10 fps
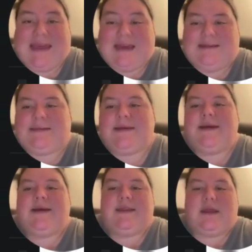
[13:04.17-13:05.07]
can't,
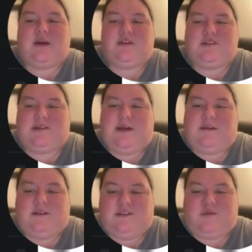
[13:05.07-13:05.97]
then I'll just say,
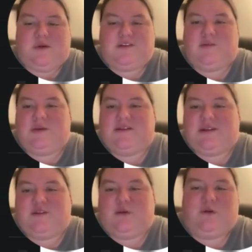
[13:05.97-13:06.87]
does this process make
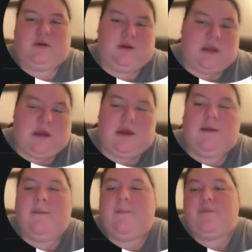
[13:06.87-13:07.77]
sense to you? They're like, yeah.
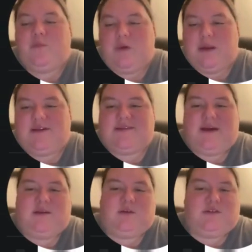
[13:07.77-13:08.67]
Money
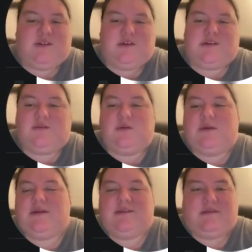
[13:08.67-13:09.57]
aside, do you see yourself
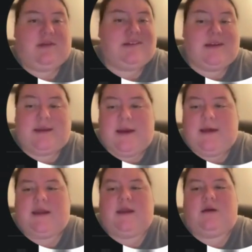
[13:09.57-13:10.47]
doing this? If they say
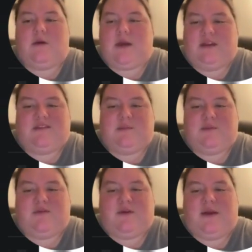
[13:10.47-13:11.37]
yeah, then I go, okay, let's
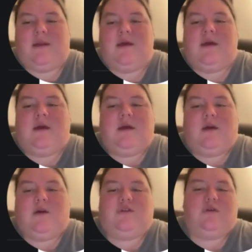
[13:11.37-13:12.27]
simplify it.
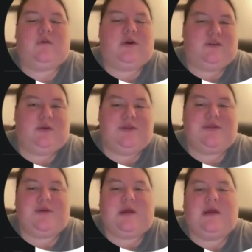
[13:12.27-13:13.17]
Go do 1, 2, and
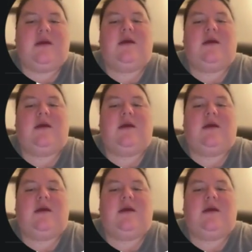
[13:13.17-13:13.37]
3.